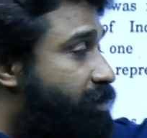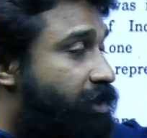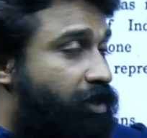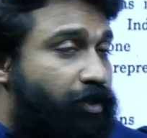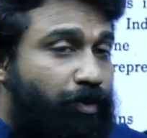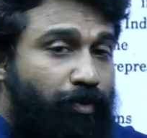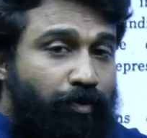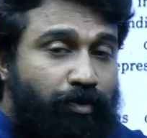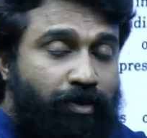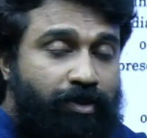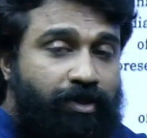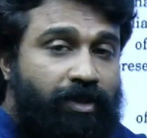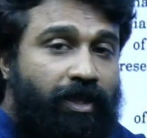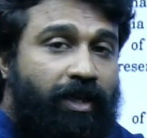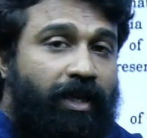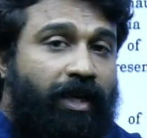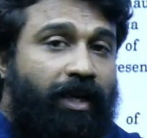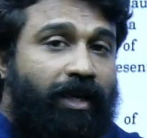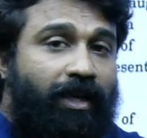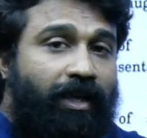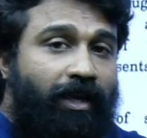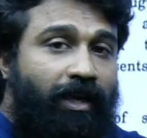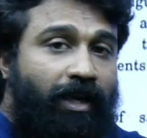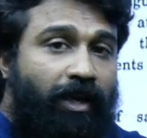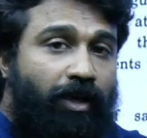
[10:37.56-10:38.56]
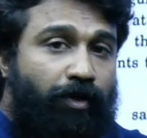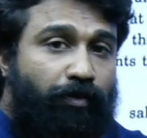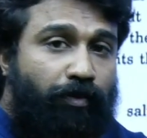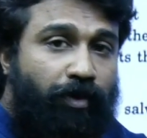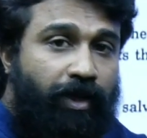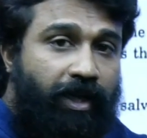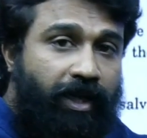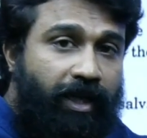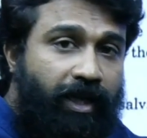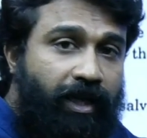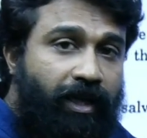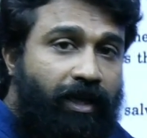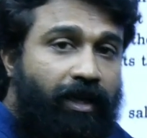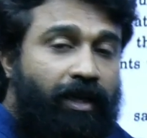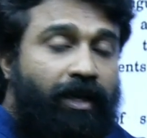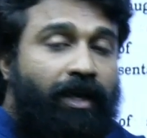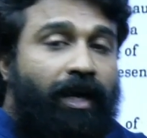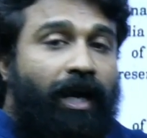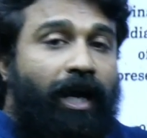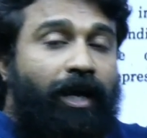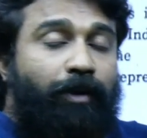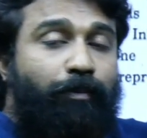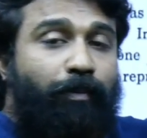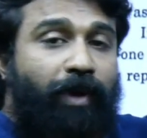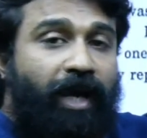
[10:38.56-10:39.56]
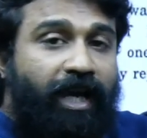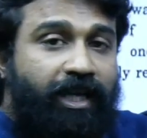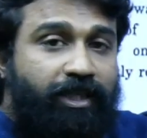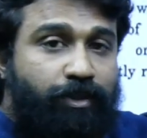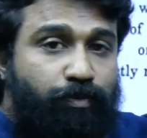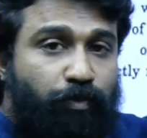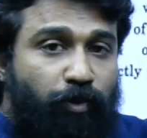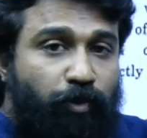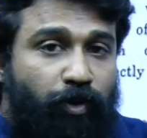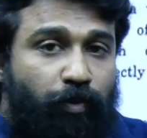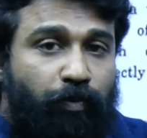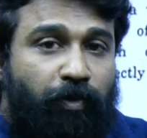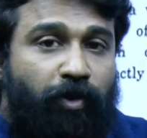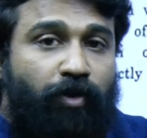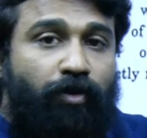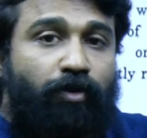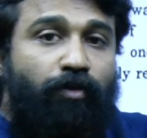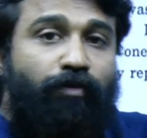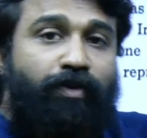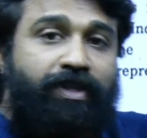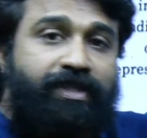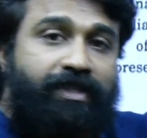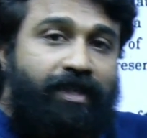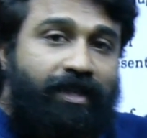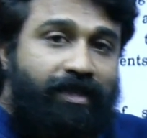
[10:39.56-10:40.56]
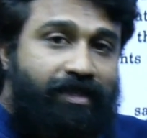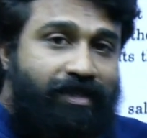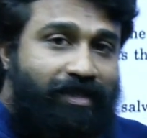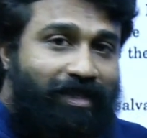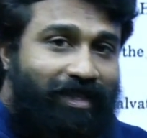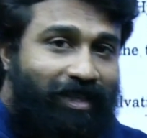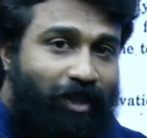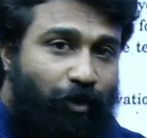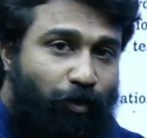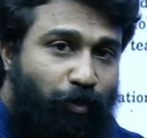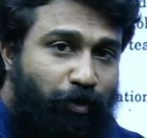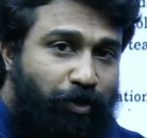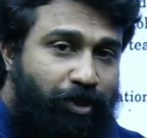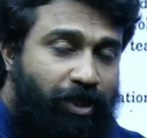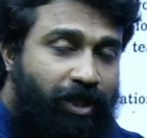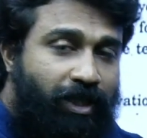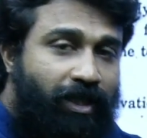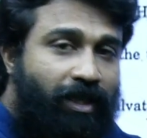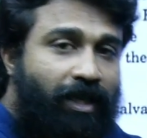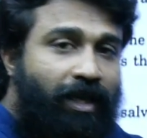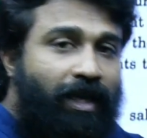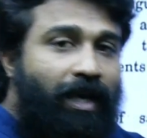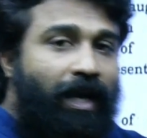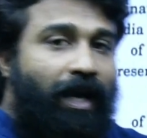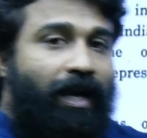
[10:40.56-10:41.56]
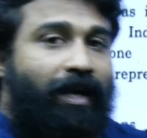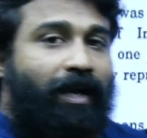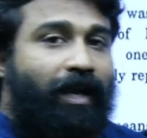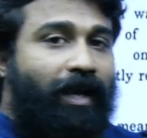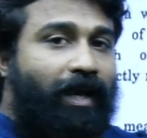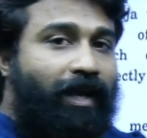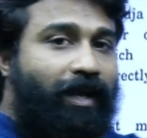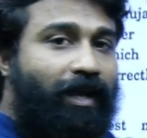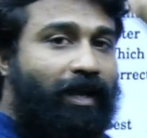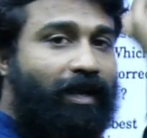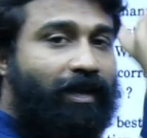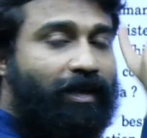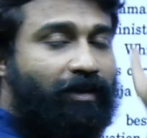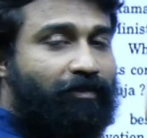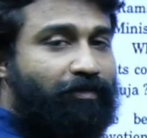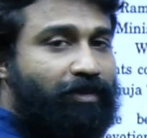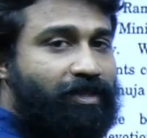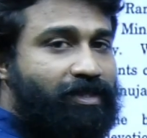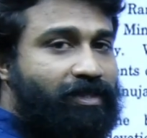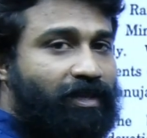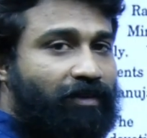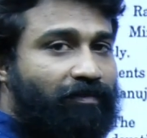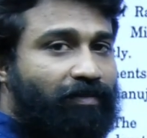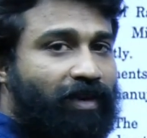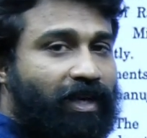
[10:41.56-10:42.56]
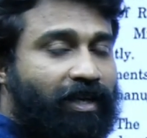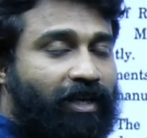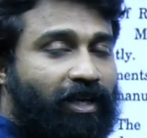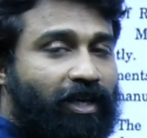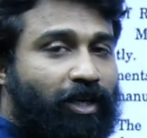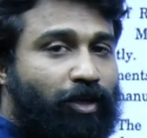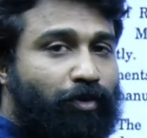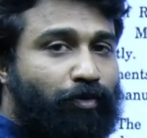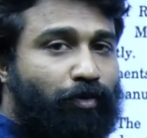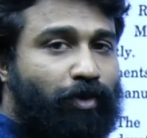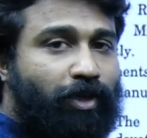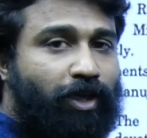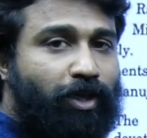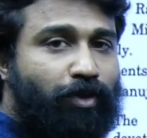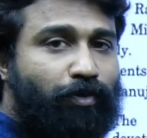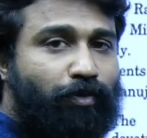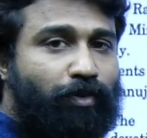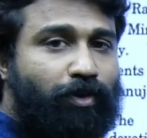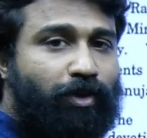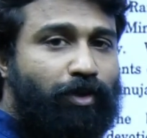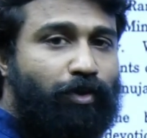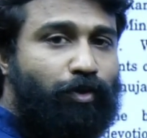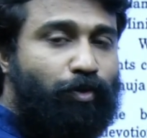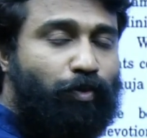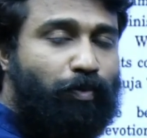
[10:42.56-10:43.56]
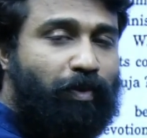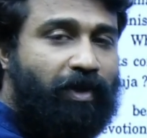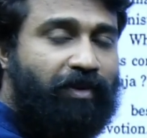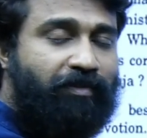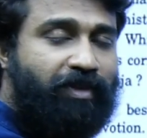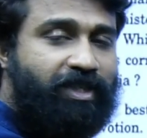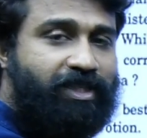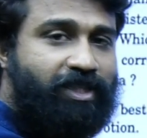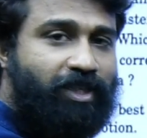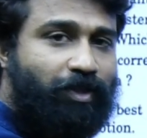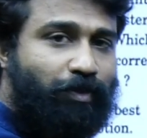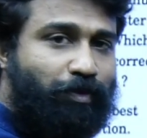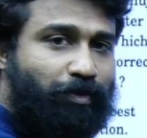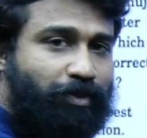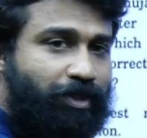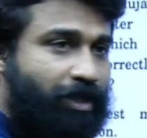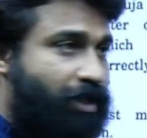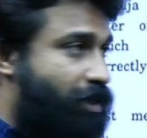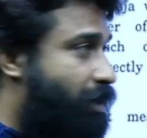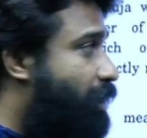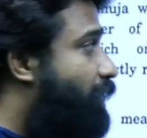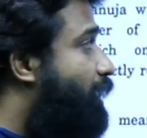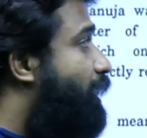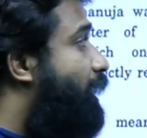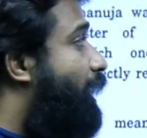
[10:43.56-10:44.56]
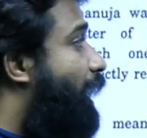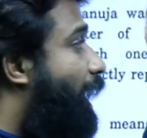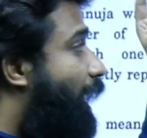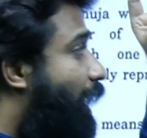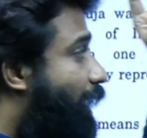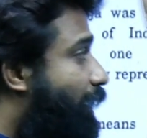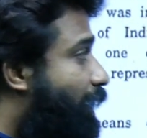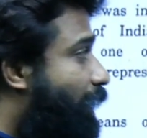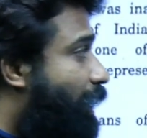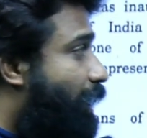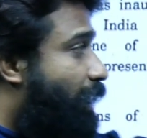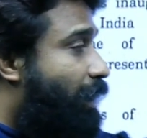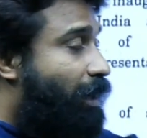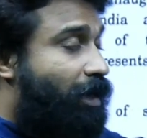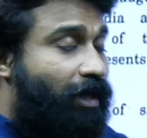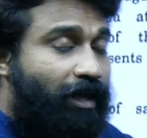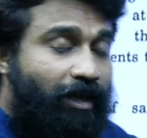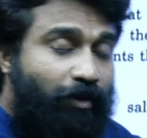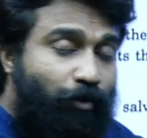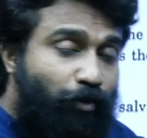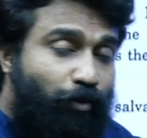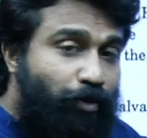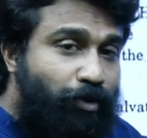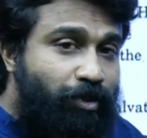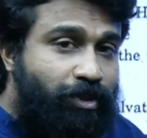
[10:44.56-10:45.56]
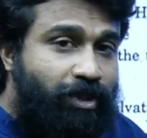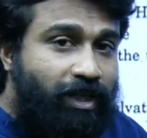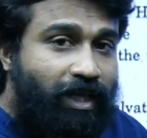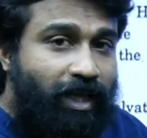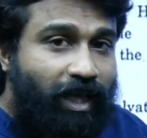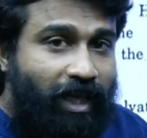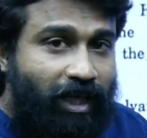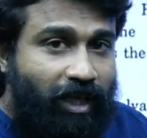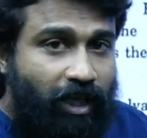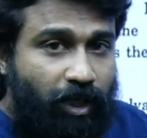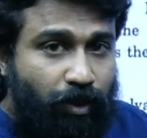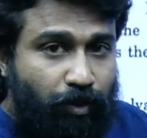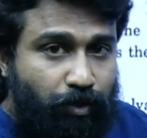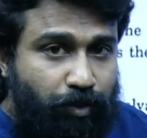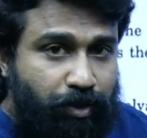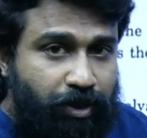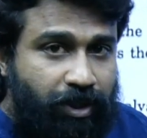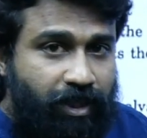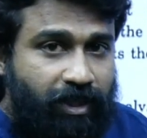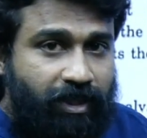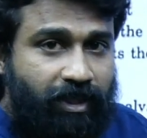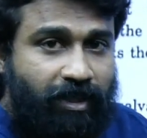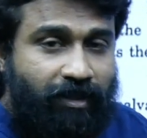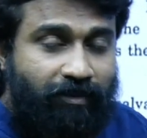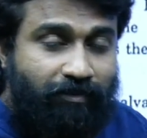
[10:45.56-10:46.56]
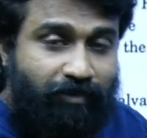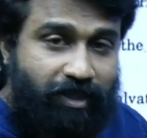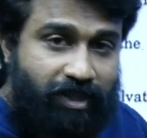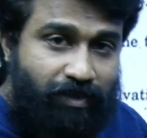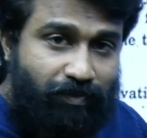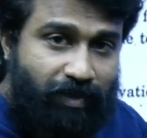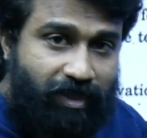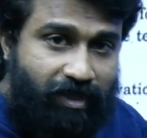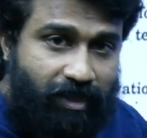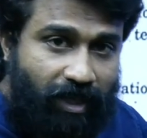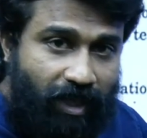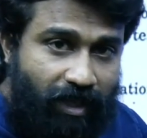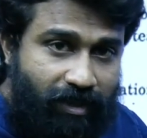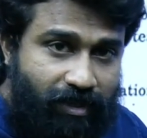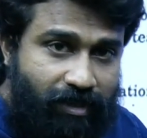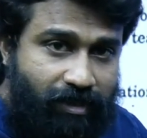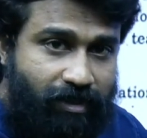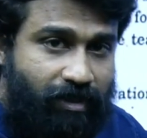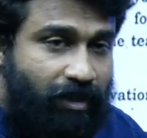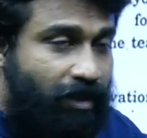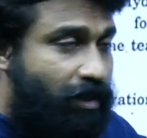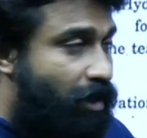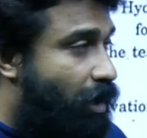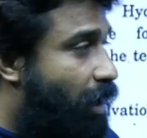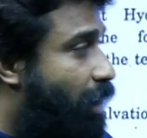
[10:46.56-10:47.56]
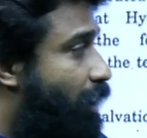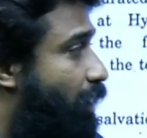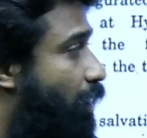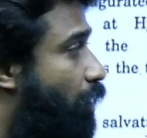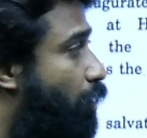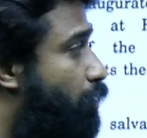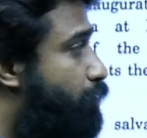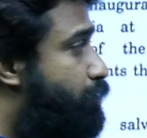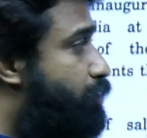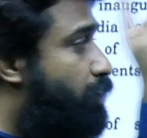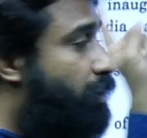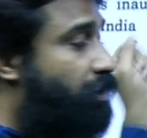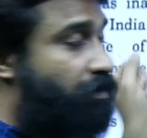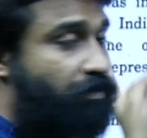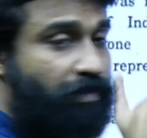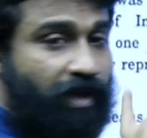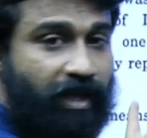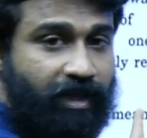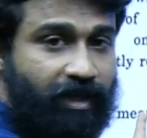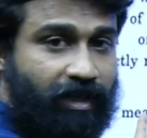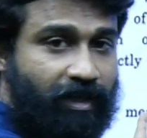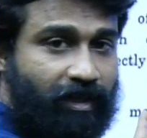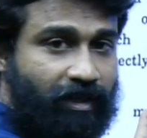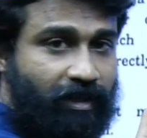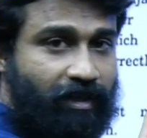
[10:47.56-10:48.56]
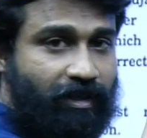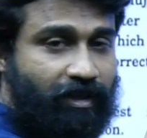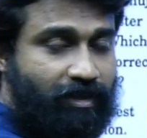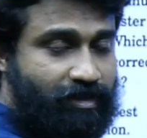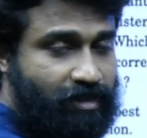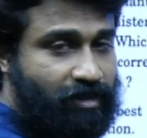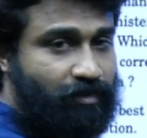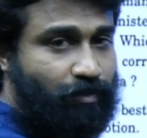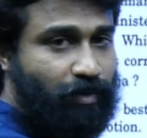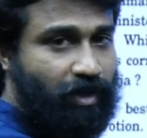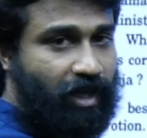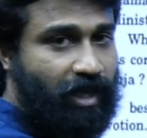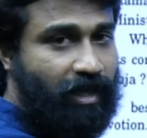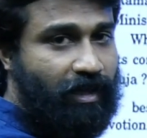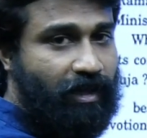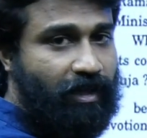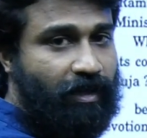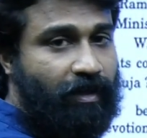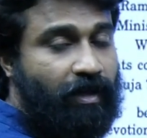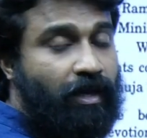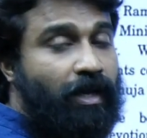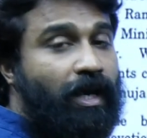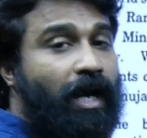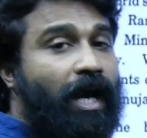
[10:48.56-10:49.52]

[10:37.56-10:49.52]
in 2019 and 20, and Banks Board Bureau was asked in the question, and again it was reflected in 2022 previous year question, and again 2019 question which was asked and also reflected in this area.